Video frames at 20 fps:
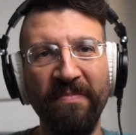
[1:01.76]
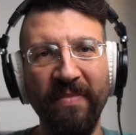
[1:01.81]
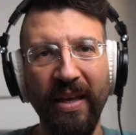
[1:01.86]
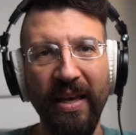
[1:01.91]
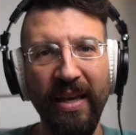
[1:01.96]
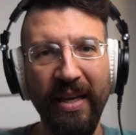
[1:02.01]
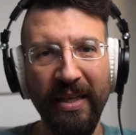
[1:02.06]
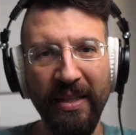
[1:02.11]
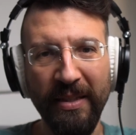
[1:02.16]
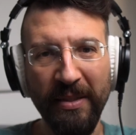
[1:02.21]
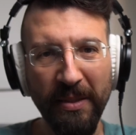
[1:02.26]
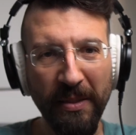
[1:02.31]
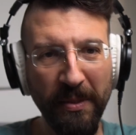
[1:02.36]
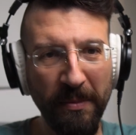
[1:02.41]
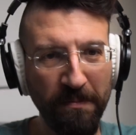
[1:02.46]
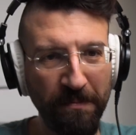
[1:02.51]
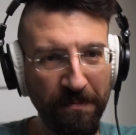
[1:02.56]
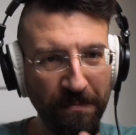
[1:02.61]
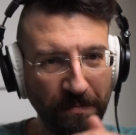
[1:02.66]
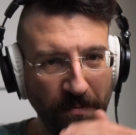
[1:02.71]
And
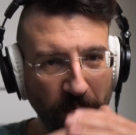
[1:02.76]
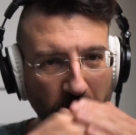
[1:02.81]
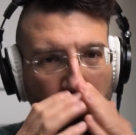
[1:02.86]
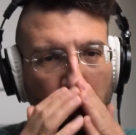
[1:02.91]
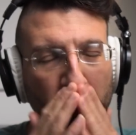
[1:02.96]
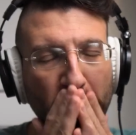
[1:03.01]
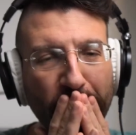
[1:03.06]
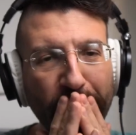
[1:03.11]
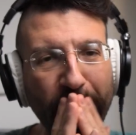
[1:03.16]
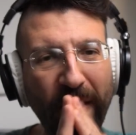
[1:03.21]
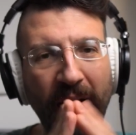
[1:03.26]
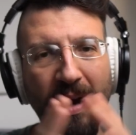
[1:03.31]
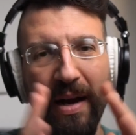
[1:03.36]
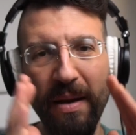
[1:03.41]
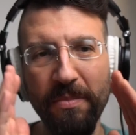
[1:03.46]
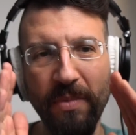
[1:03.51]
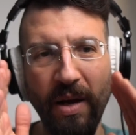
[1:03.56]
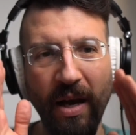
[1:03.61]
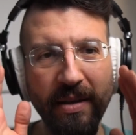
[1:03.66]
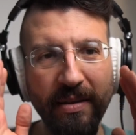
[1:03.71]
um,
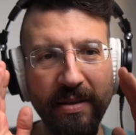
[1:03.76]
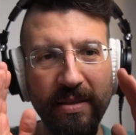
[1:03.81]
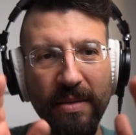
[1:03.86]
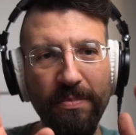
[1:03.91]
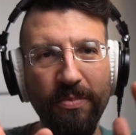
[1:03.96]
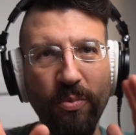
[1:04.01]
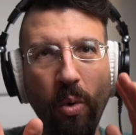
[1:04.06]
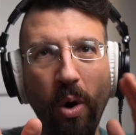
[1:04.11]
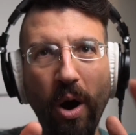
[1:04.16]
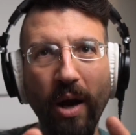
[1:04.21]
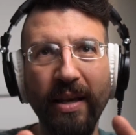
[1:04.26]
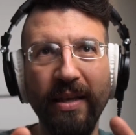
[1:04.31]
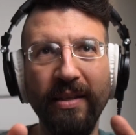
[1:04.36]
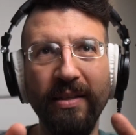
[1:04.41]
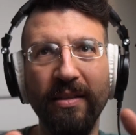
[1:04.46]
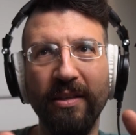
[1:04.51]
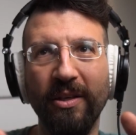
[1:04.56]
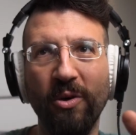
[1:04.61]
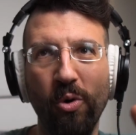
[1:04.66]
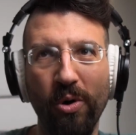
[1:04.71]
i keep walking
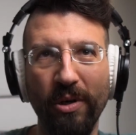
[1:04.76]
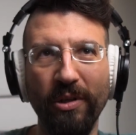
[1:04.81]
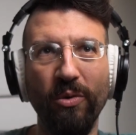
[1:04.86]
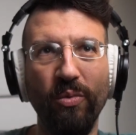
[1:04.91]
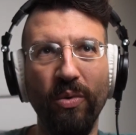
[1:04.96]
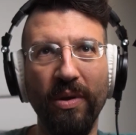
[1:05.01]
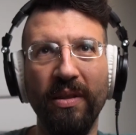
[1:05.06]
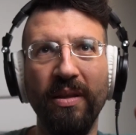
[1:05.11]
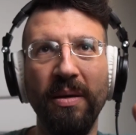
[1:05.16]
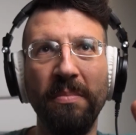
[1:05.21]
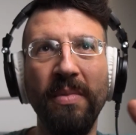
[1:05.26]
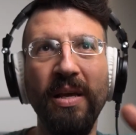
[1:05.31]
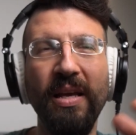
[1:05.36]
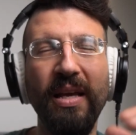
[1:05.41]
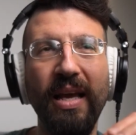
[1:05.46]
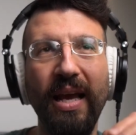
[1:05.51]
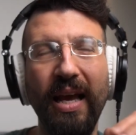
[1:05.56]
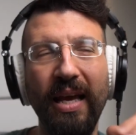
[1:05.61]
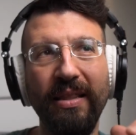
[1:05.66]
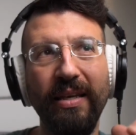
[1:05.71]
in the corridor with them,
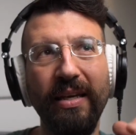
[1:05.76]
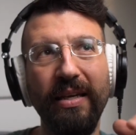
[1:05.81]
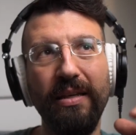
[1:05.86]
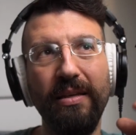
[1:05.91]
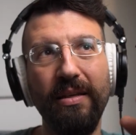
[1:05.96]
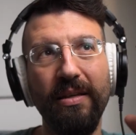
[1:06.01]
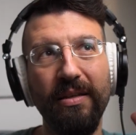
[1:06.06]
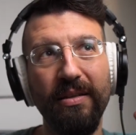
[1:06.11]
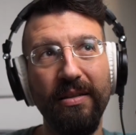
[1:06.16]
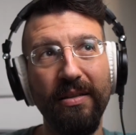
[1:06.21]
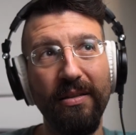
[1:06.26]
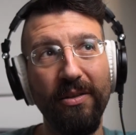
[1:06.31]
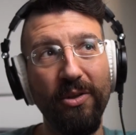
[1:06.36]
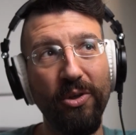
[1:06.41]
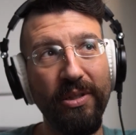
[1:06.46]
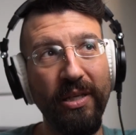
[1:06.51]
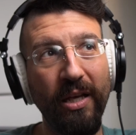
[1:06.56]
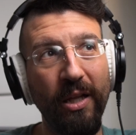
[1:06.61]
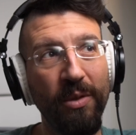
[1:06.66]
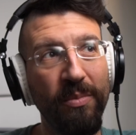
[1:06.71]
and they uh,
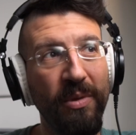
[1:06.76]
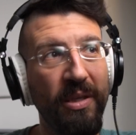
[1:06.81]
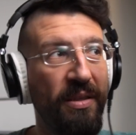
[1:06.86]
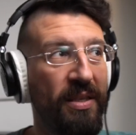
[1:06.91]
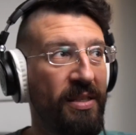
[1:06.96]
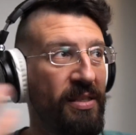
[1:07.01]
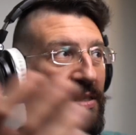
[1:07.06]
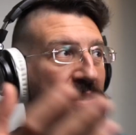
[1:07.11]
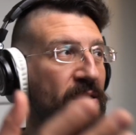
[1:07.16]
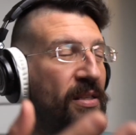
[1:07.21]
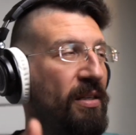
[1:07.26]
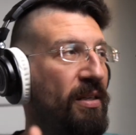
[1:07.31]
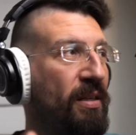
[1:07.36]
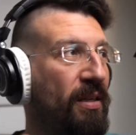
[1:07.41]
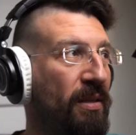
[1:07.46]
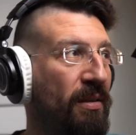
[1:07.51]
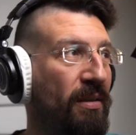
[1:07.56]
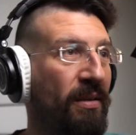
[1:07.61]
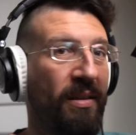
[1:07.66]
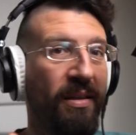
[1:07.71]
are telling me this is
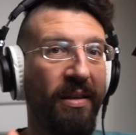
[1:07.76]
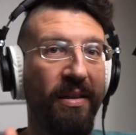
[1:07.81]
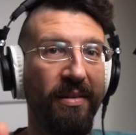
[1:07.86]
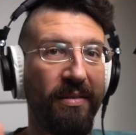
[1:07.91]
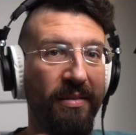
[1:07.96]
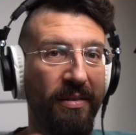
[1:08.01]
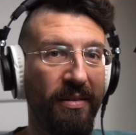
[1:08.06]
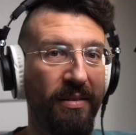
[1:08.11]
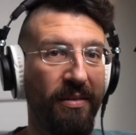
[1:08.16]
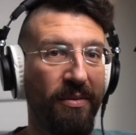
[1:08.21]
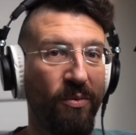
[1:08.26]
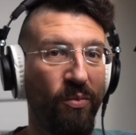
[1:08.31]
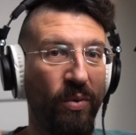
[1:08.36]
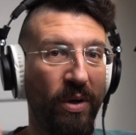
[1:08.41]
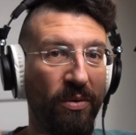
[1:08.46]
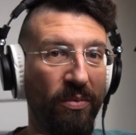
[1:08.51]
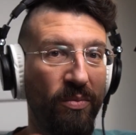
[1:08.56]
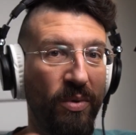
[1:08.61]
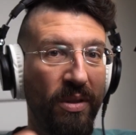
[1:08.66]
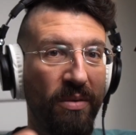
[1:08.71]
the uh,
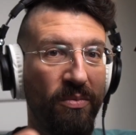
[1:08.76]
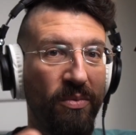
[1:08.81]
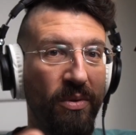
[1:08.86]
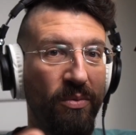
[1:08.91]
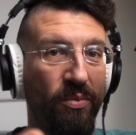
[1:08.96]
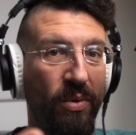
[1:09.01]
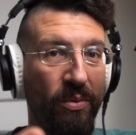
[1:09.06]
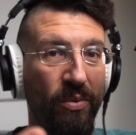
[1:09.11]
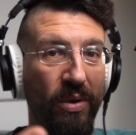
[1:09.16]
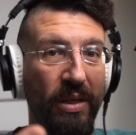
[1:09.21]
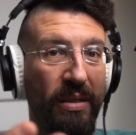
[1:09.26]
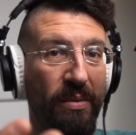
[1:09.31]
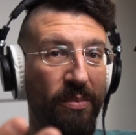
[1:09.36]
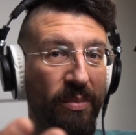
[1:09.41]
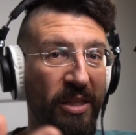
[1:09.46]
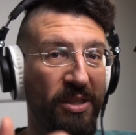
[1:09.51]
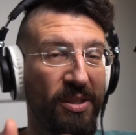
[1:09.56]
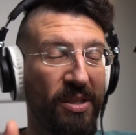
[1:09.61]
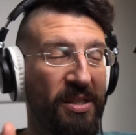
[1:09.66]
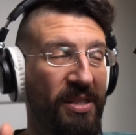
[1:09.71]
where, where, the, where, we
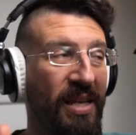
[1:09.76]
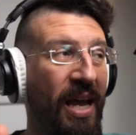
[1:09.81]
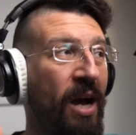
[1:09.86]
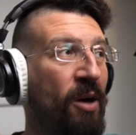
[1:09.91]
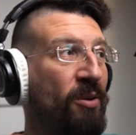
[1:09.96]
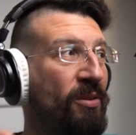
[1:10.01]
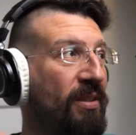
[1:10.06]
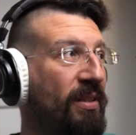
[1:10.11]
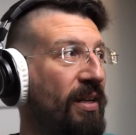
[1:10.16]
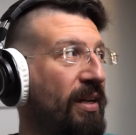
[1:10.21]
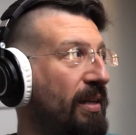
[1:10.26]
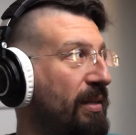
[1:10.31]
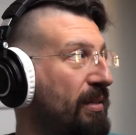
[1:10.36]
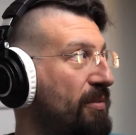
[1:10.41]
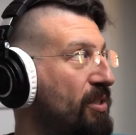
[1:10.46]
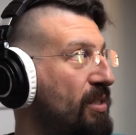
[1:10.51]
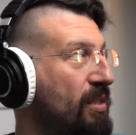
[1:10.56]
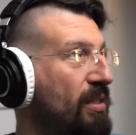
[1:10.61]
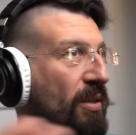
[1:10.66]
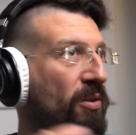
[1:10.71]
mix the sound, and I
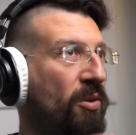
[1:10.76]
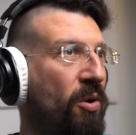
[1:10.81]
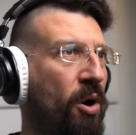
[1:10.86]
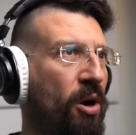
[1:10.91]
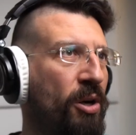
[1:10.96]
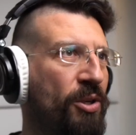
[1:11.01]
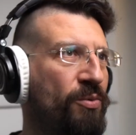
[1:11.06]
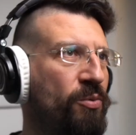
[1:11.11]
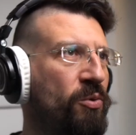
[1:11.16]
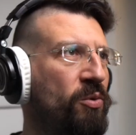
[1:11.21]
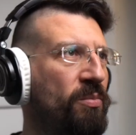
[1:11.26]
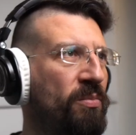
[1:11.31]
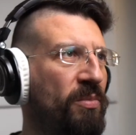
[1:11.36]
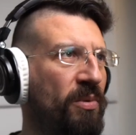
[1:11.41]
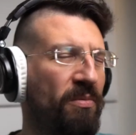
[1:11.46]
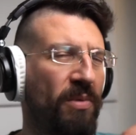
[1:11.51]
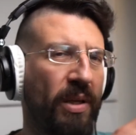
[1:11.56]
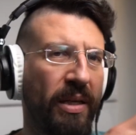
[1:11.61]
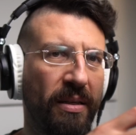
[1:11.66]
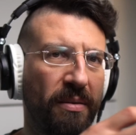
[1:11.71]
see a large room,
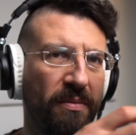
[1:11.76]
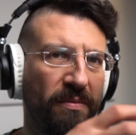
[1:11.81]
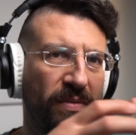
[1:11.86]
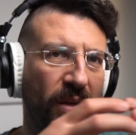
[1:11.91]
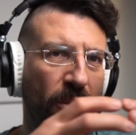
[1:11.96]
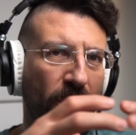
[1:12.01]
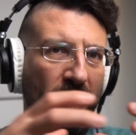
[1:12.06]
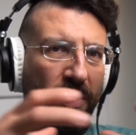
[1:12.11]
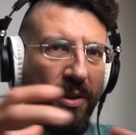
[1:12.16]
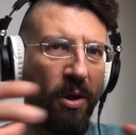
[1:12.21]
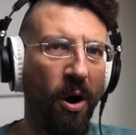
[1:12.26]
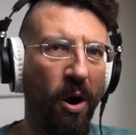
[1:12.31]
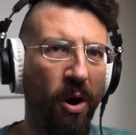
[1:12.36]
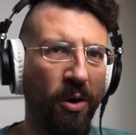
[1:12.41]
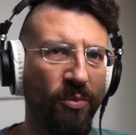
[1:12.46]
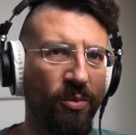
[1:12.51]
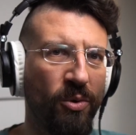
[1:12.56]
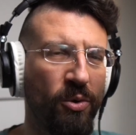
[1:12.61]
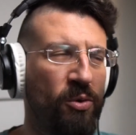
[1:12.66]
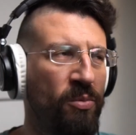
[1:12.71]
like a very
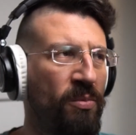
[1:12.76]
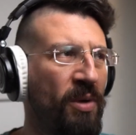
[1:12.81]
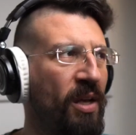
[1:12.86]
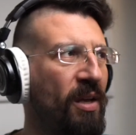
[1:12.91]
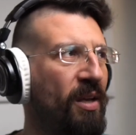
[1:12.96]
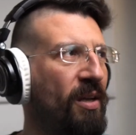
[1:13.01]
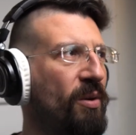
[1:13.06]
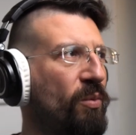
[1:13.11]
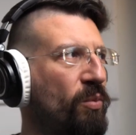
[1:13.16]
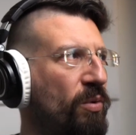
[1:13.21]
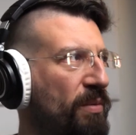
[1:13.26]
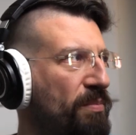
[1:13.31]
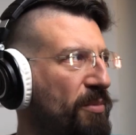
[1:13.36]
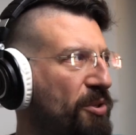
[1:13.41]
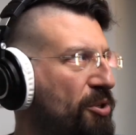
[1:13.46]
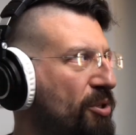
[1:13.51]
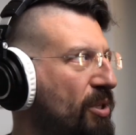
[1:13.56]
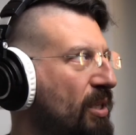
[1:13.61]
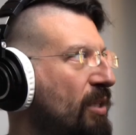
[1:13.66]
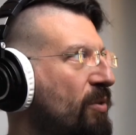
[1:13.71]
long room, with
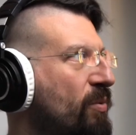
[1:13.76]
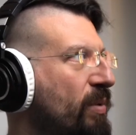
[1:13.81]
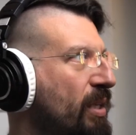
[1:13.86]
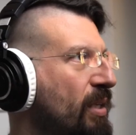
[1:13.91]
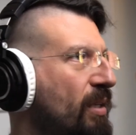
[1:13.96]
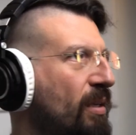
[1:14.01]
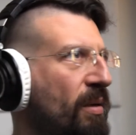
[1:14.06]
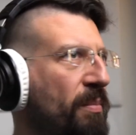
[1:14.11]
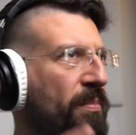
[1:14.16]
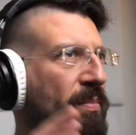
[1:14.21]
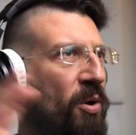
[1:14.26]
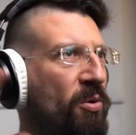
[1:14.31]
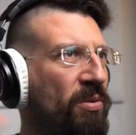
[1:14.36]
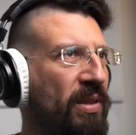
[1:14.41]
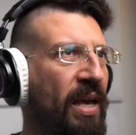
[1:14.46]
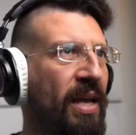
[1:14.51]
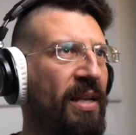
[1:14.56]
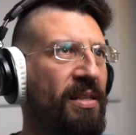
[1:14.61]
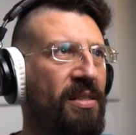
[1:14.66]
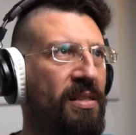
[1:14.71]
machinery on
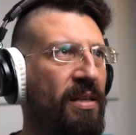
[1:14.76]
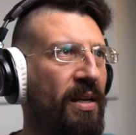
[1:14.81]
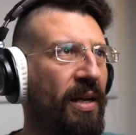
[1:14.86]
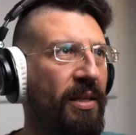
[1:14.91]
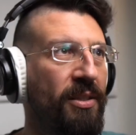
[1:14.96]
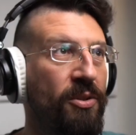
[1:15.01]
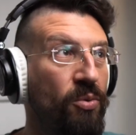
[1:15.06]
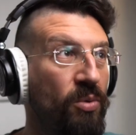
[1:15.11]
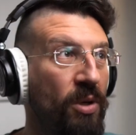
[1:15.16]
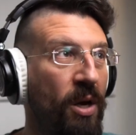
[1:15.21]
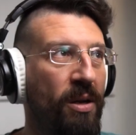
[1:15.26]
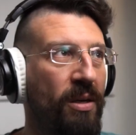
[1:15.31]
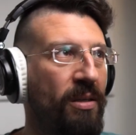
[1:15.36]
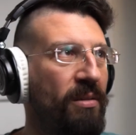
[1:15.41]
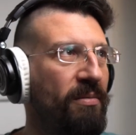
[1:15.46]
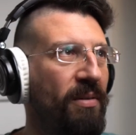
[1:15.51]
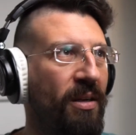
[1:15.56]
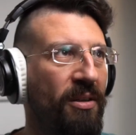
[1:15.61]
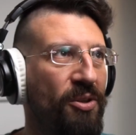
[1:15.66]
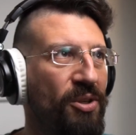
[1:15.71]
both ends that I do not
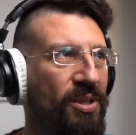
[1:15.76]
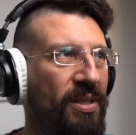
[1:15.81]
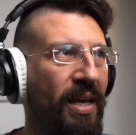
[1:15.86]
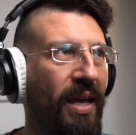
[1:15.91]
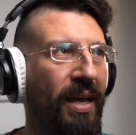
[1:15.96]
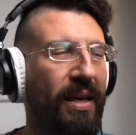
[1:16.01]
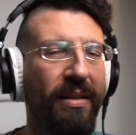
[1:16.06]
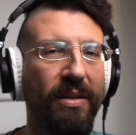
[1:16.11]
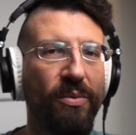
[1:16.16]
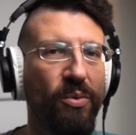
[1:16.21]
understand.